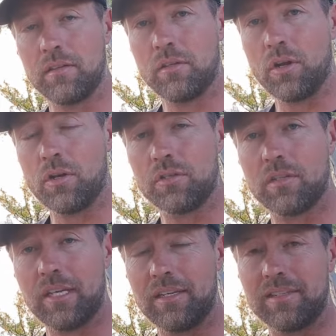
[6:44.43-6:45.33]
you know,
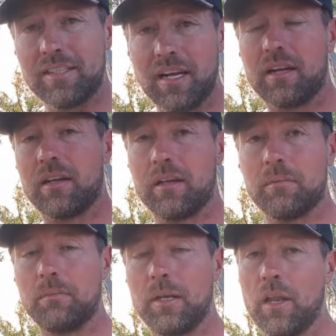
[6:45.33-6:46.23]
getting stuck
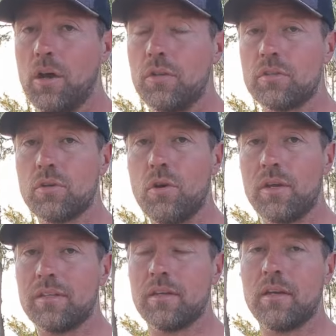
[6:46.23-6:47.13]
below the
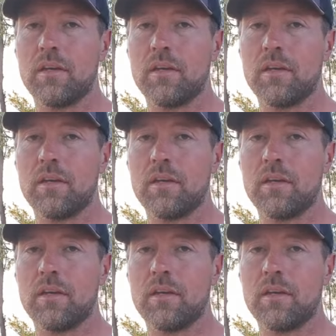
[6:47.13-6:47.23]
target,